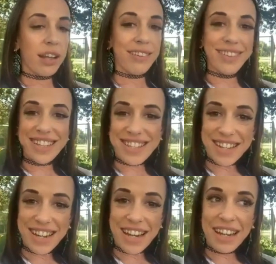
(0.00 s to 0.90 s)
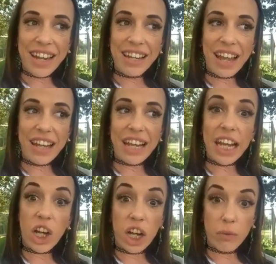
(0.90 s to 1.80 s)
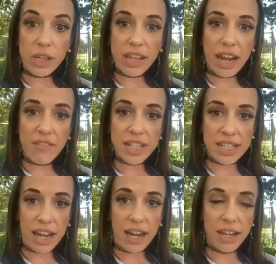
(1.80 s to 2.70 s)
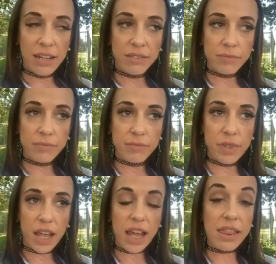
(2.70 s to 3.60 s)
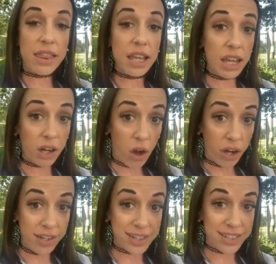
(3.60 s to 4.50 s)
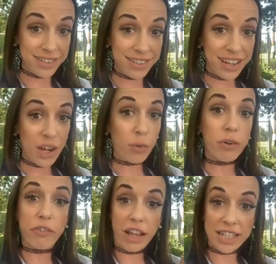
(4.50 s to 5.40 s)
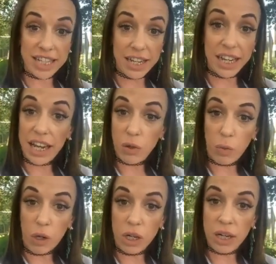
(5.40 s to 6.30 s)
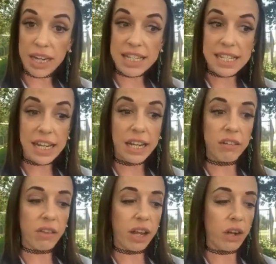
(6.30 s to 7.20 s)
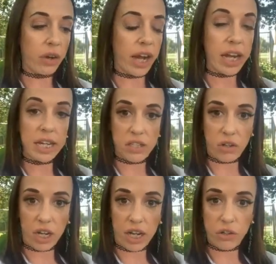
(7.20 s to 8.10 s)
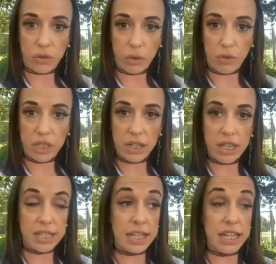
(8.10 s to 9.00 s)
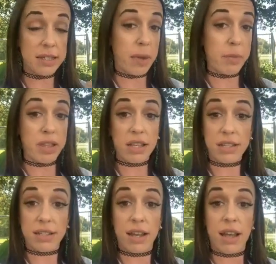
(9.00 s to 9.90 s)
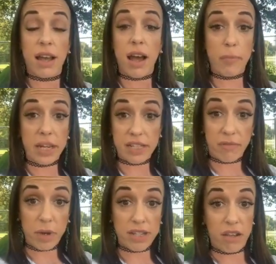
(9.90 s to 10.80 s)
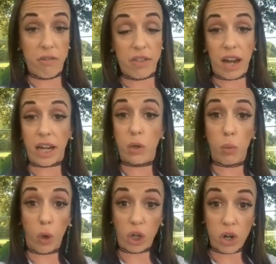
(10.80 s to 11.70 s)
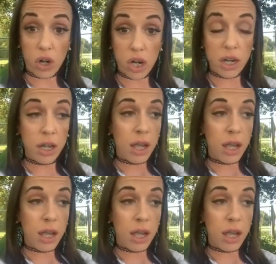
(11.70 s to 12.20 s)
listening and like hearing what they have to say and thinking on it, reflecting inward and seeing like, okay, is there any truth to this? Is maybe this a piece of myself that I could work on?